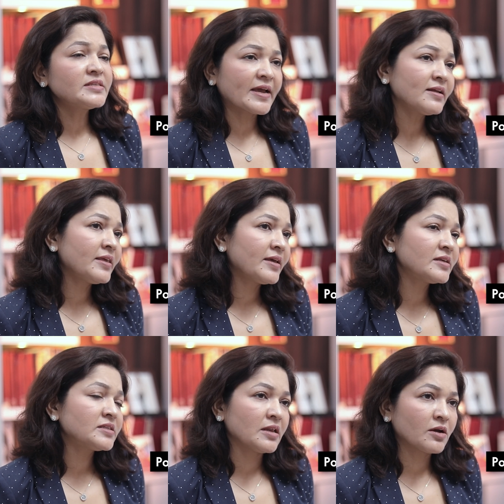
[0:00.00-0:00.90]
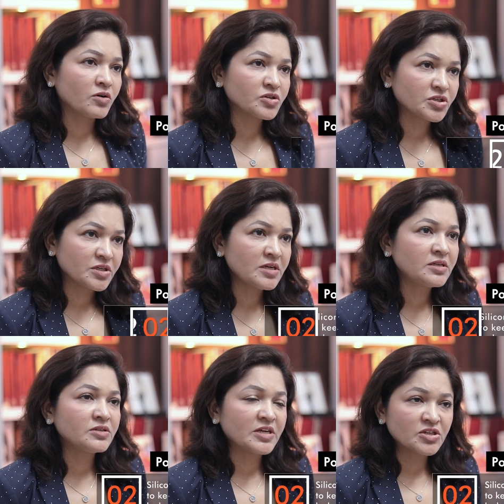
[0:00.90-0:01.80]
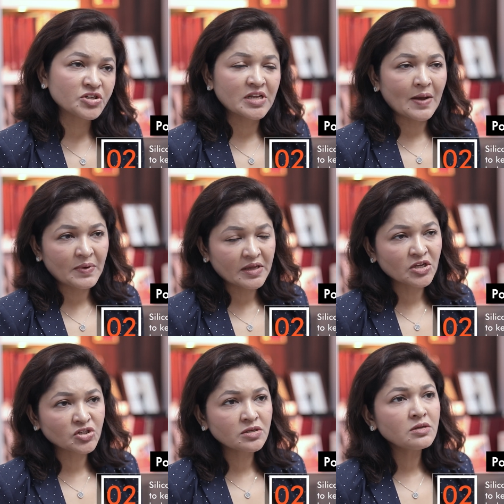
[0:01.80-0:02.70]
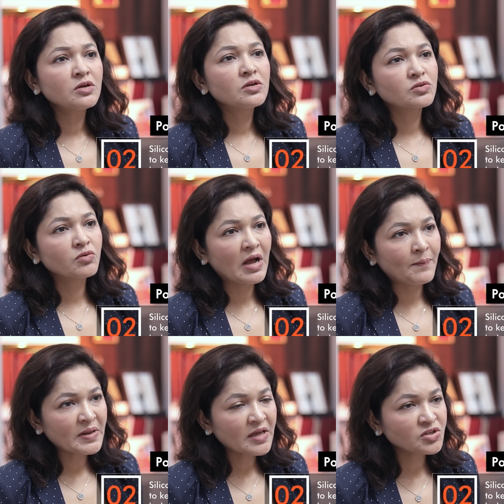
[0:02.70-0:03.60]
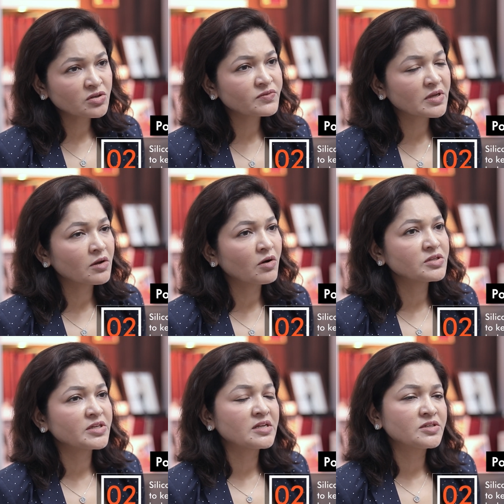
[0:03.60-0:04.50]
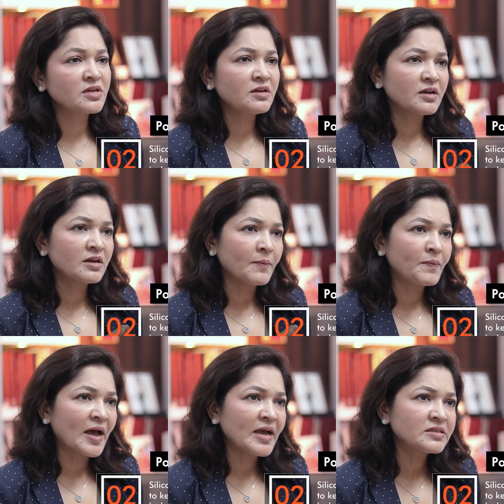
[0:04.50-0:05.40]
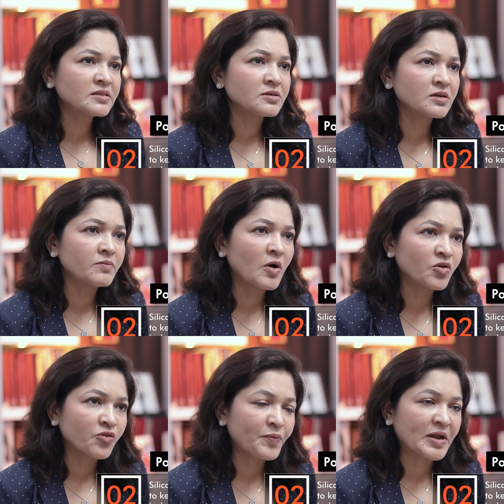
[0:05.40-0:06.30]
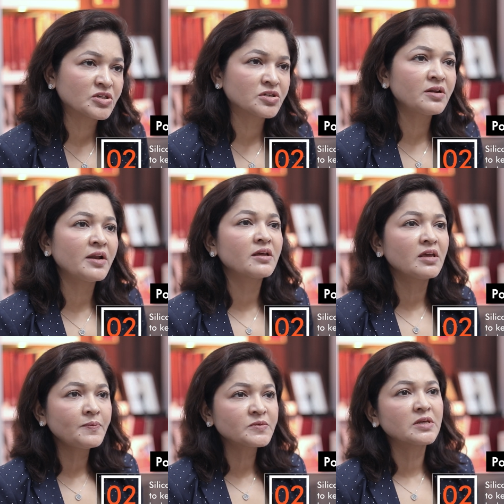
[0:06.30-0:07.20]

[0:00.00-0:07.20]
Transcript: second thing is silicone sheet, gel sheet application. So application of silicone gel sheet, it applies a certain amount of pressure and keeps